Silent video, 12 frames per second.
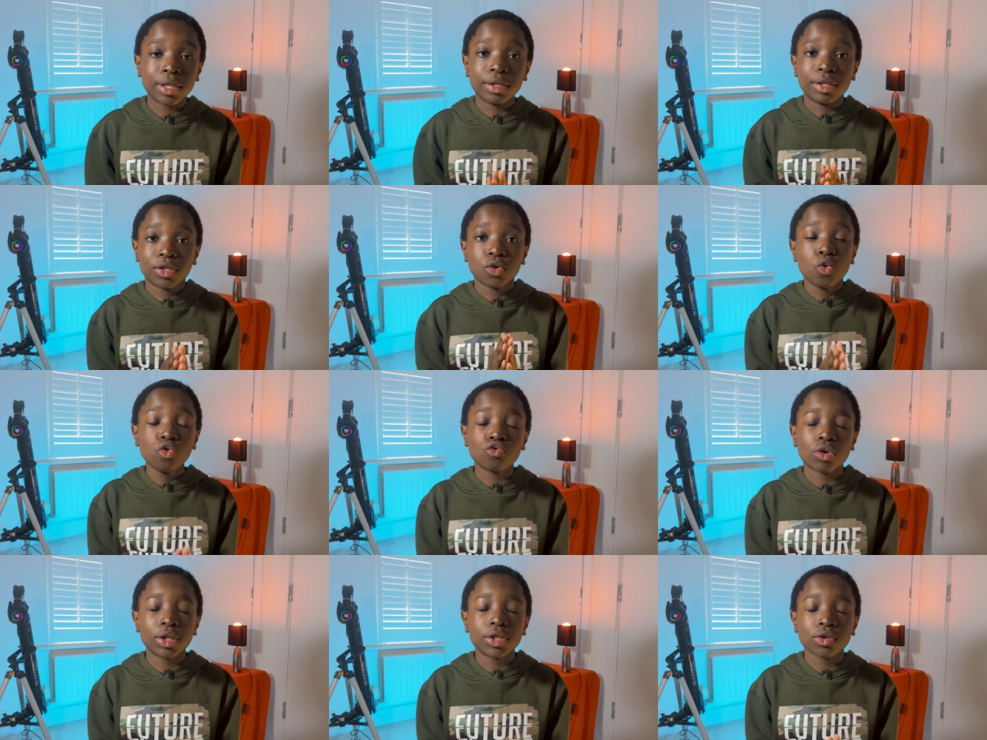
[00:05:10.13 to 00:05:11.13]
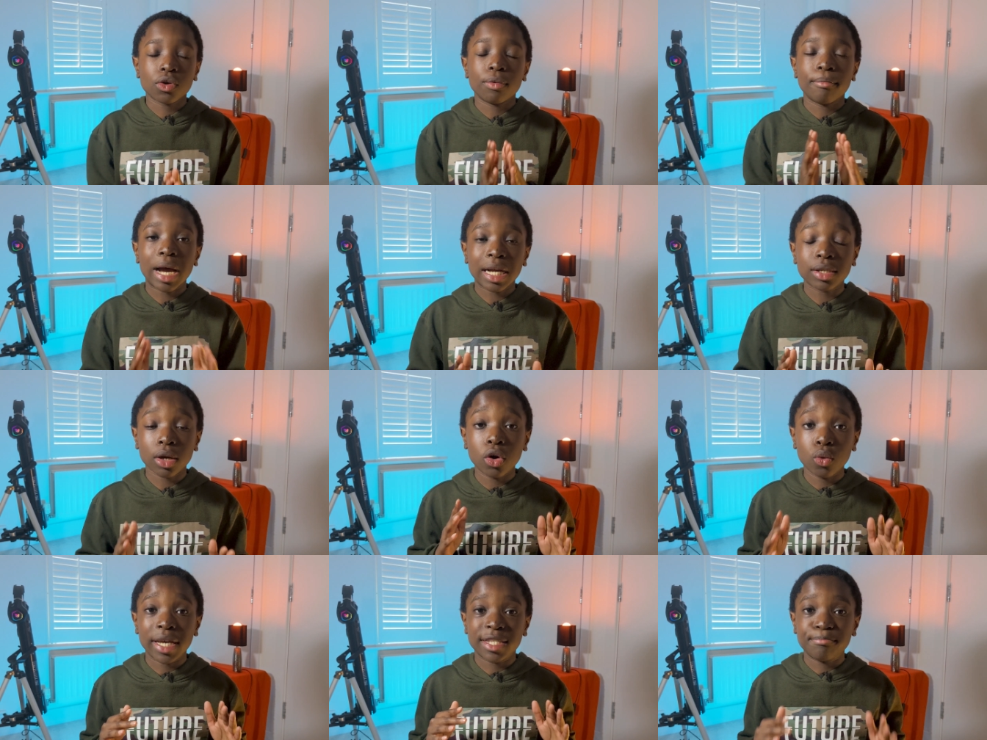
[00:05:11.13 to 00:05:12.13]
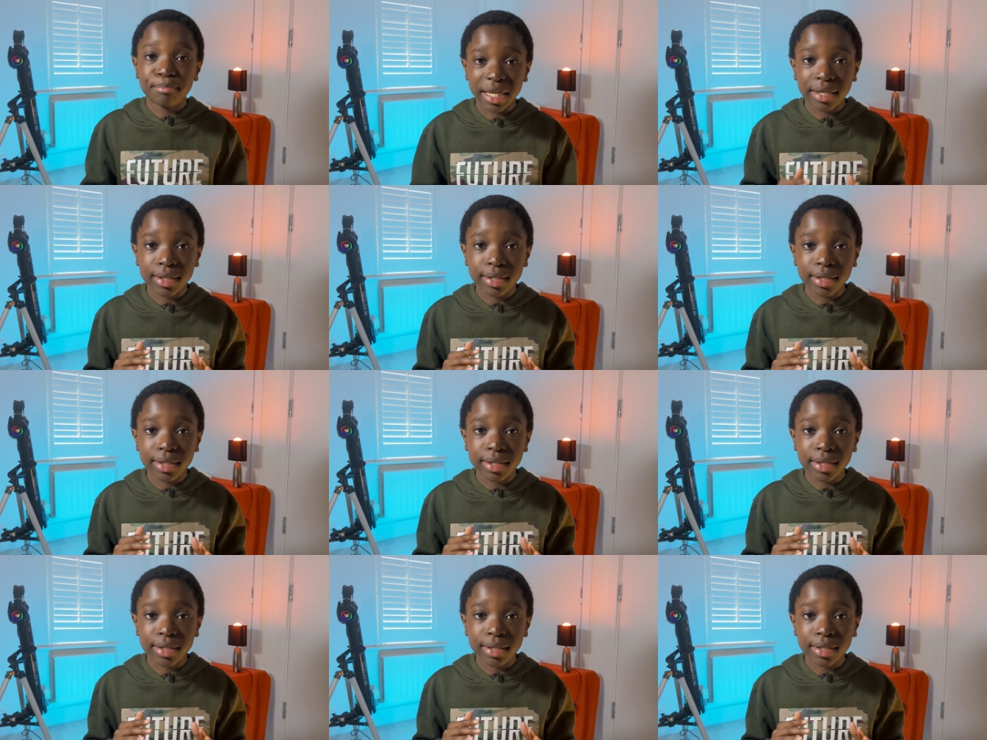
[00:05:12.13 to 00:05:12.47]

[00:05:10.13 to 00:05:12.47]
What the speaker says: this all runs on Mac OS Big